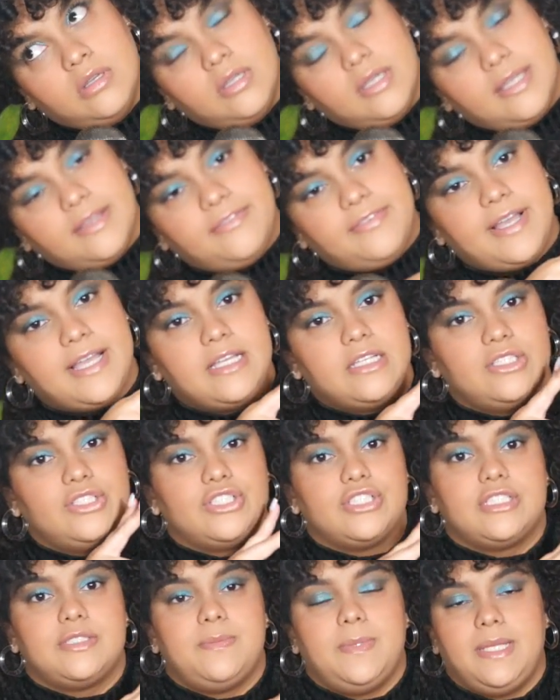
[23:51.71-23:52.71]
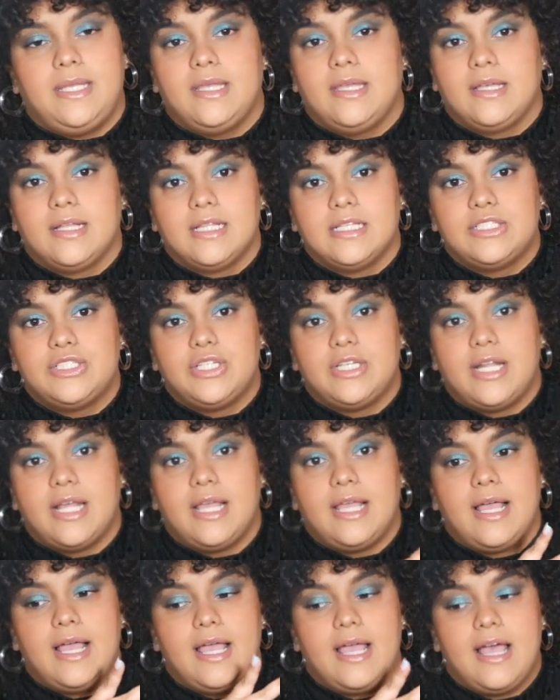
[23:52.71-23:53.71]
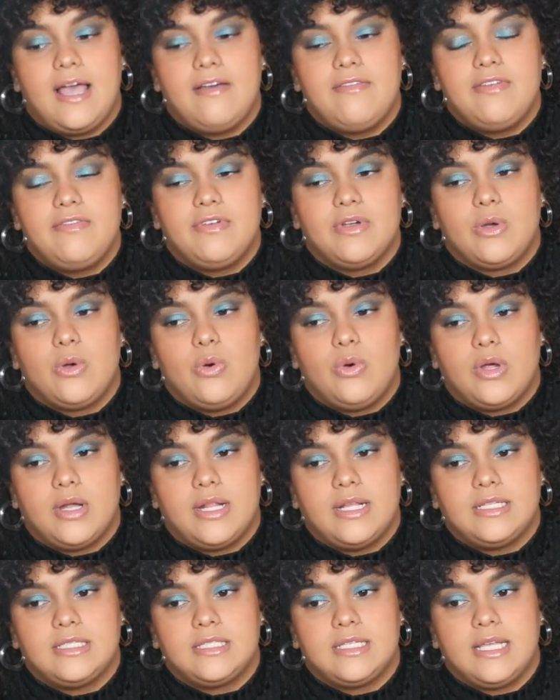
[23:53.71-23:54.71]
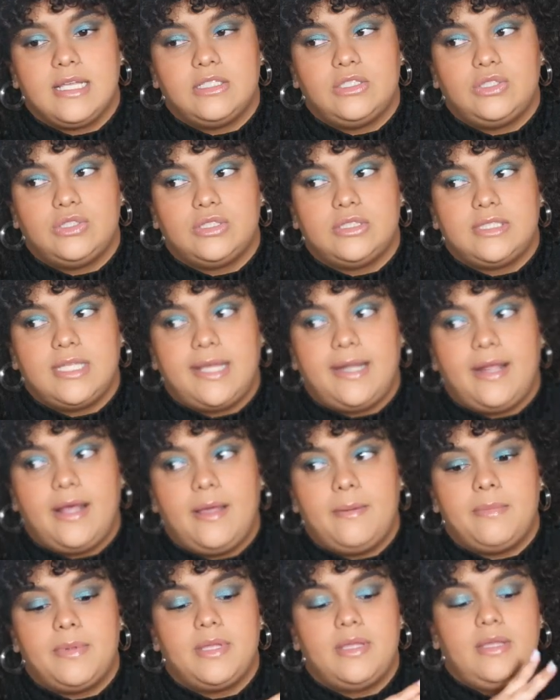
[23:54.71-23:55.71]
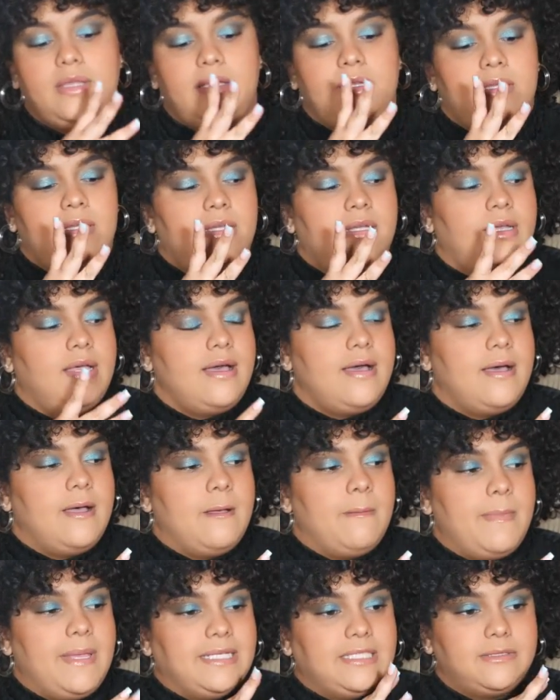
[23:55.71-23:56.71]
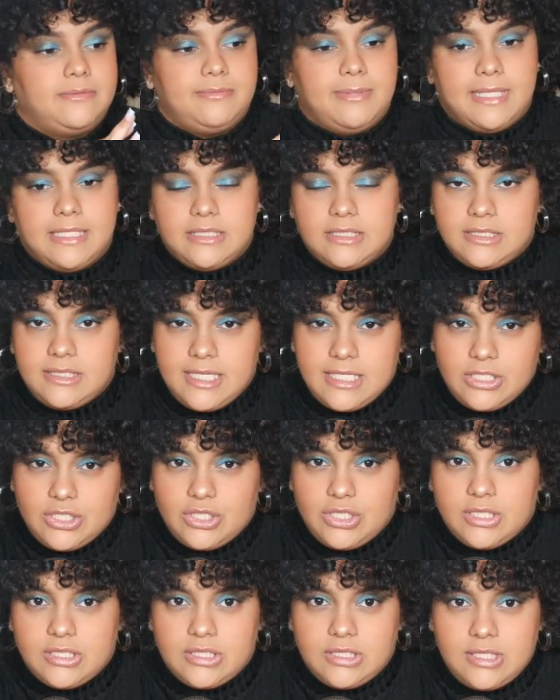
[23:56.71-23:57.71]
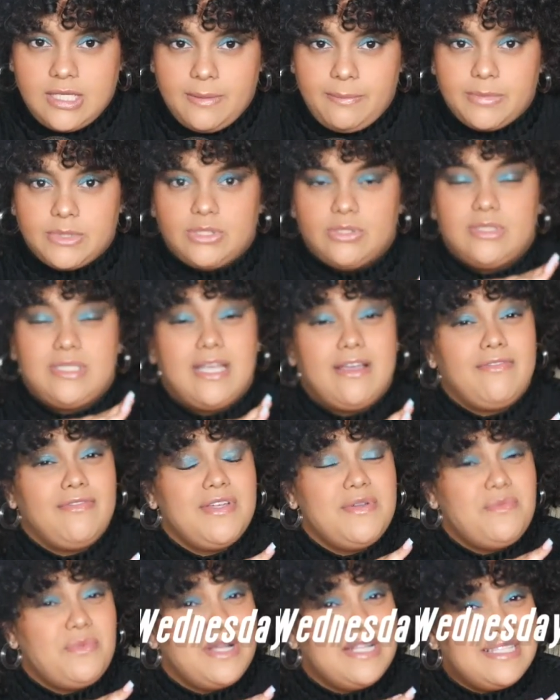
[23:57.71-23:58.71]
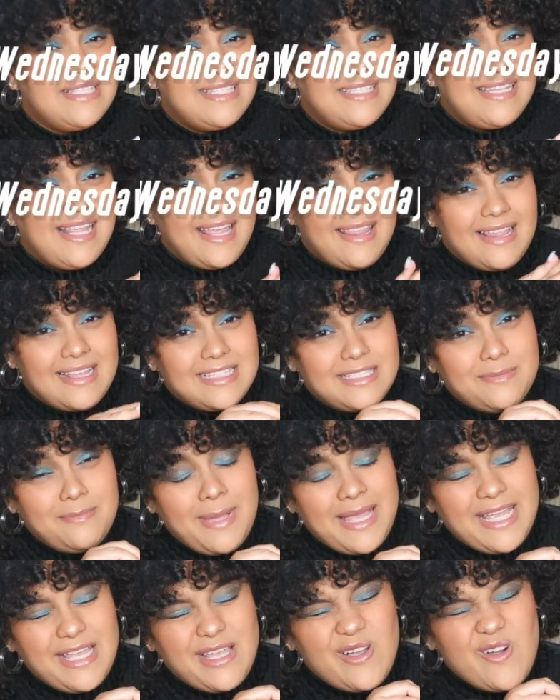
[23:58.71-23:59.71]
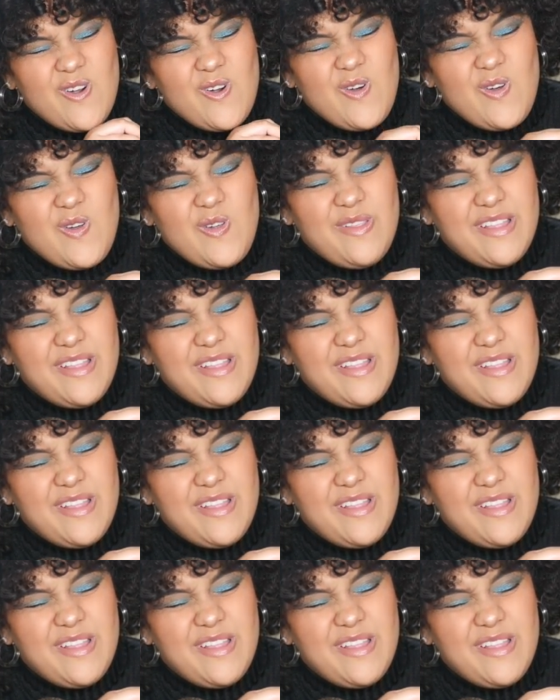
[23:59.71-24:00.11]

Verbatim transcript: If I could just speak English today, I have a recording schedule set up. Expect Zangie Does Tea episodes every Wednesday. That's my goal.